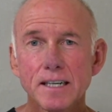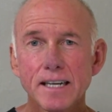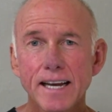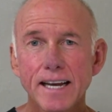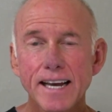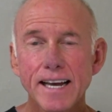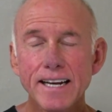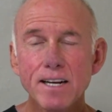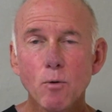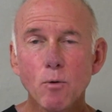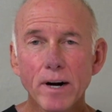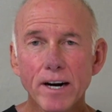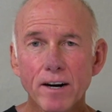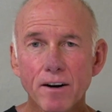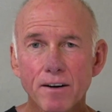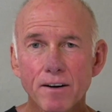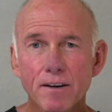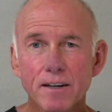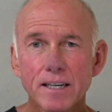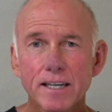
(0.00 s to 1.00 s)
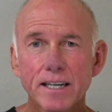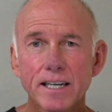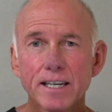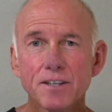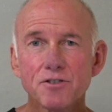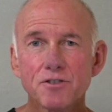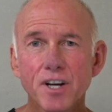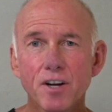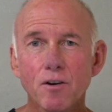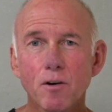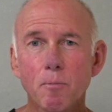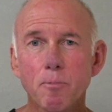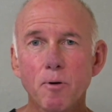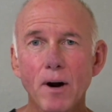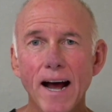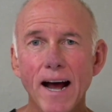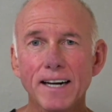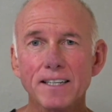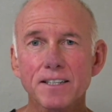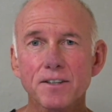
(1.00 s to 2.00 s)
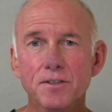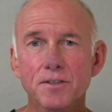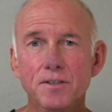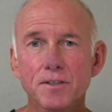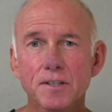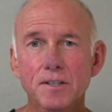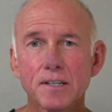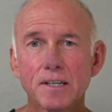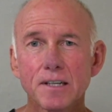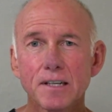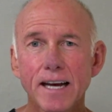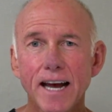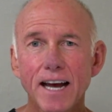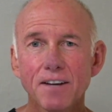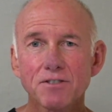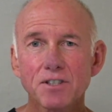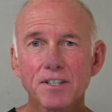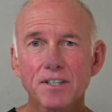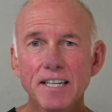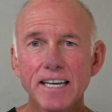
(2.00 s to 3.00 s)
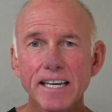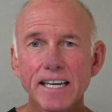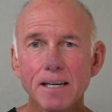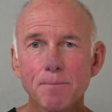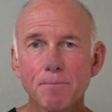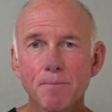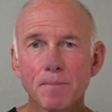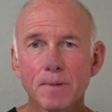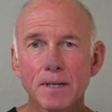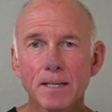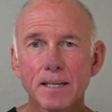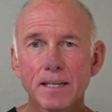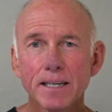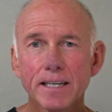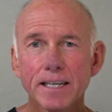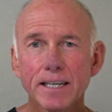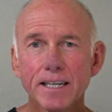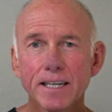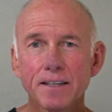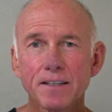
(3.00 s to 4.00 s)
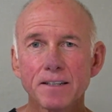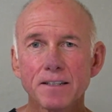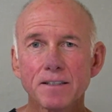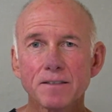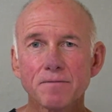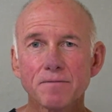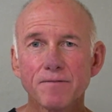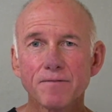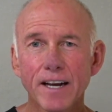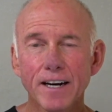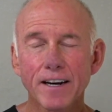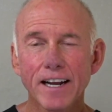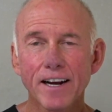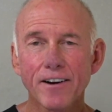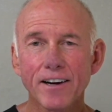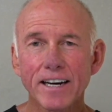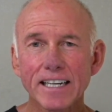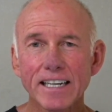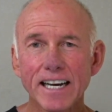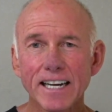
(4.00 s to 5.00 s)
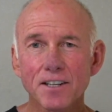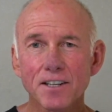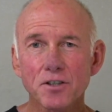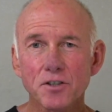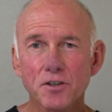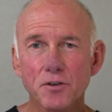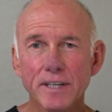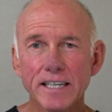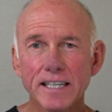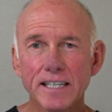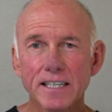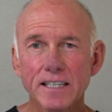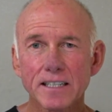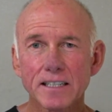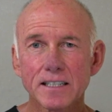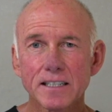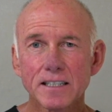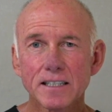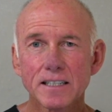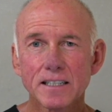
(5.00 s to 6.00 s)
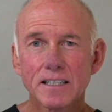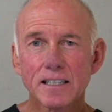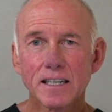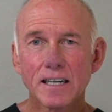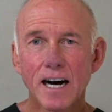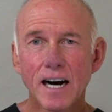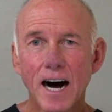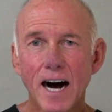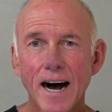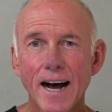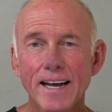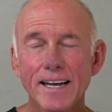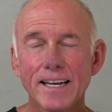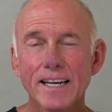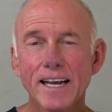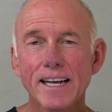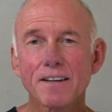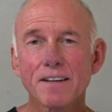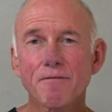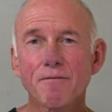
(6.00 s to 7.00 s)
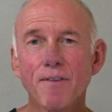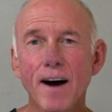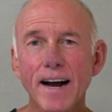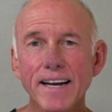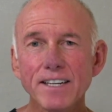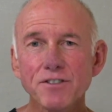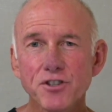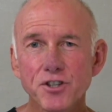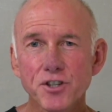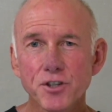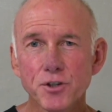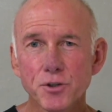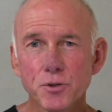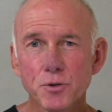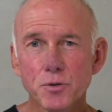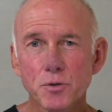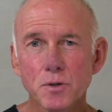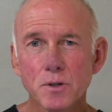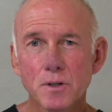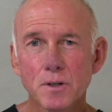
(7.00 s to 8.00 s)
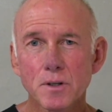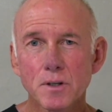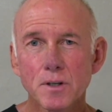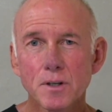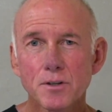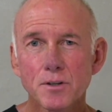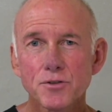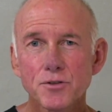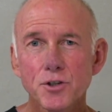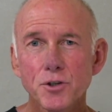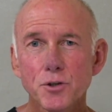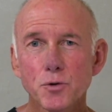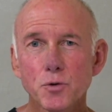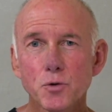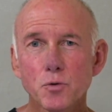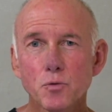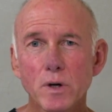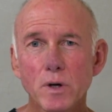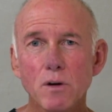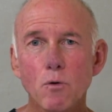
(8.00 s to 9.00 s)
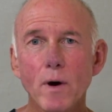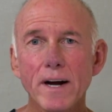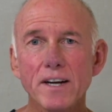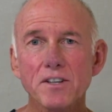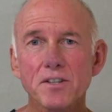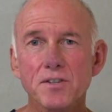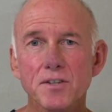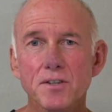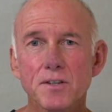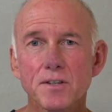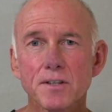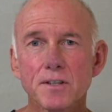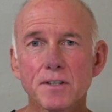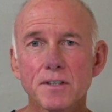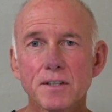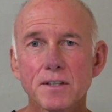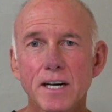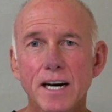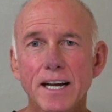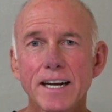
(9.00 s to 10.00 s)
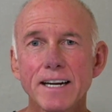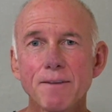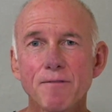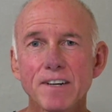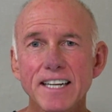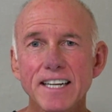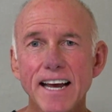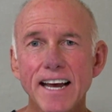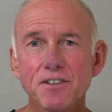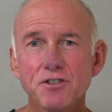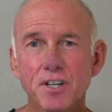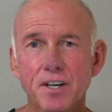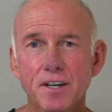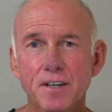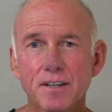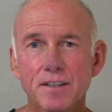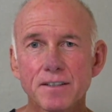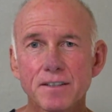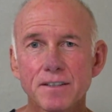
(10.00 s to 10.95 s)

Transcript: anywhere in general practice as a team in veterinary dentistry, I invite you to request an invitation.